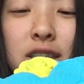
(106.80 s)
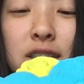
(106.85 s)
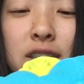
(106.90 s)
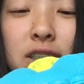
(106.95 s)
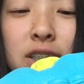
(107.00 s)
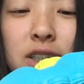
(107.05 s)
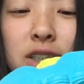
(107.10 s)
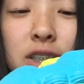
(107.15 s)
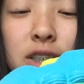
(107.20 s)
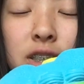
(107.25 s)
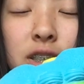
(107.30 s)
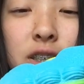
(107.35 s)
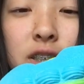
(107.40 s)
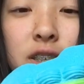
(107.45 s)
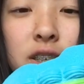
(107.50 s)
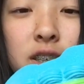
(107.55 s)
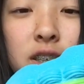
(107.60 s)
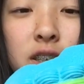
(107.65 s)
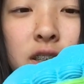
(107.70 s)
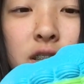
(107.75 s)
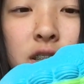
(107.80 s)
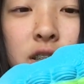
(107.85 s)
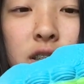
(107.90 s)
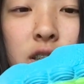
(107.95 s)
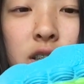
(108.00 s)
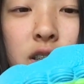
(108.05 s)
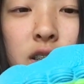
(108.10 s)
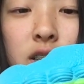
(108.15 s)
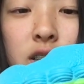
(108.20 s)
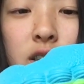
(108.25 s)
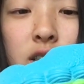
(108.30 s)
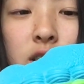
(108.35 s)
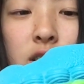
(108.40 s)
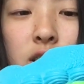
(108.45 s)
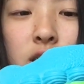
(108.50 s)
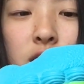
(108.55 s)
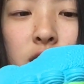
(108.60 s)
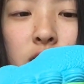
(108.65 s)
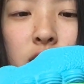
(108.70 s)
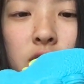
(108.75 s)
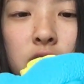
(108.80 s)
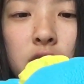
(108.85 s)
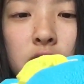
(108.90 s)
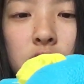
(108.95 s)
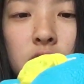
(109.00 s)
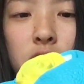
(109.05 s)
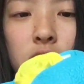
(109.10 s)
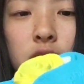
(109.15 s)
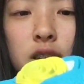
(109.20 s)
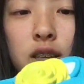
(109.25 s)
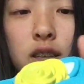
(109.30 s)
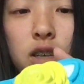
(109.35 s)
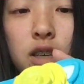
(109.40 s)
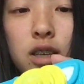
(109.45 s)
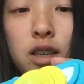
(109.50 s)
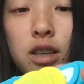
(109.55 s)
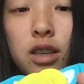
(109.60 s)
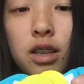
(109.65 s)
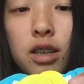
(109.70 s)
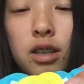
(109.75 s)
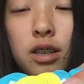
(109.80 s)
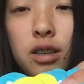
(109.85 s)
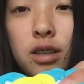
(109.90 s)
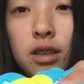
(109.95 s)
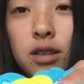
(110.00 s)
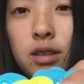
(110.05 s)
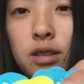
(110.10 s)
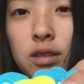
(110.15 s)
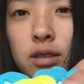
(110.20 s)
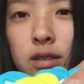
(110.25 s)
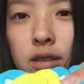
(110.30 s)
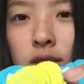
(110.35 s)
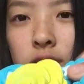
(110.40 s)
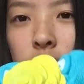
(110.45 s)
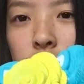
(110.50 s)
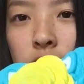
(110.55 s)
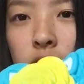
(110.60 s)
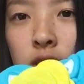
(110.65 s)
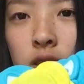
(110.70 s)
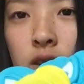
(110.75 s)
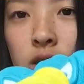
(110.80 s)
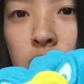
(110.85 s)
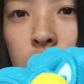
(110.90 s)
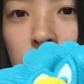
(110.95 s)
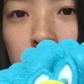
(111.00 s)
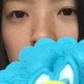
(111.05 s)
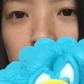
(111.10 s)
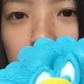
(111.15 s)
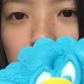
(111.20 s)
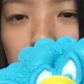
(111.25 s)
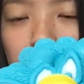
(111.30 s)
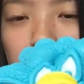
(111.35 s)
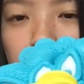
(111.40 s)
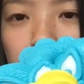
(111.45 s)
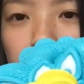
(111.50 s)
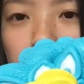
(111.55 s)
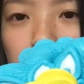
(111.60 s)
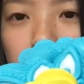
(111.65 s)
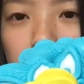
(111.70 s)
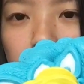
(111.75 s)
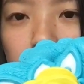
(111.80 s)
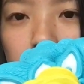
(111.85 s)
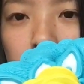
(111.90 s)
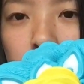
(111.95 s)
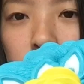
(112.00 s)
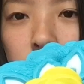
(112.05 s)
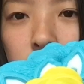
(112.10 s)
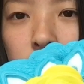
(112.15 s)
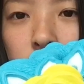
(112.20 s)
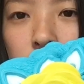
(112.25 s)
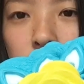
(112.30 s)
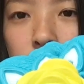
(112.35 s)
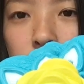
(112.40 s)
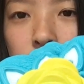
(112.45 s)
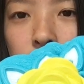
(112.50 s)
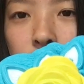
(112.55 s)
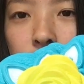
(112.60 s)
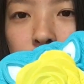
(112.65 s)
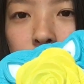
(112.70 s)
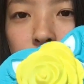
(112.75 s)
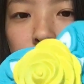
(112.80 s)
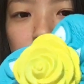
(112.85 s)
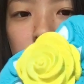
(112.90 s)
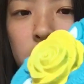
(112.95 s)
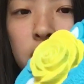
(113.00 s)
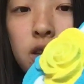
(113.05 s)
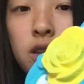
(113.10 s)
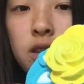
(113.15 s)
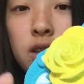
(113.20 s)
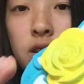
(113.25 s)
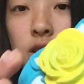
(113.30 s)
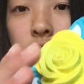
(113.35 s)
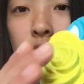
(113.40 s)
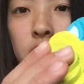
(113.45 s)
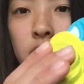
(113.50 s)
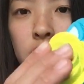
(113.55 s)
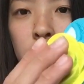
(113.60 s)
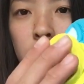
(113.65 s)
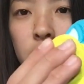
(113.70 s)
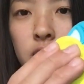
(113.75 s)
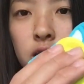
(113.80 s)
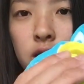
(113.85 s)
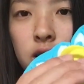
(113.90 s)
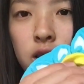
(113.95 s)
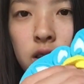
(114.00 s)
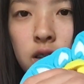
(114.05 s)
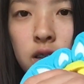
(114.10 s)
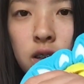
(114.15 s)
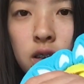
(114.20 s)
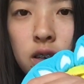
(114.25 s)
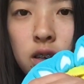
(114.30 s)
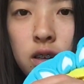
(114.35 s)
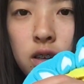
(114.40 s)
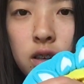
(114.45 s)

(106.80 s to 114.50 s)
(no one is talking)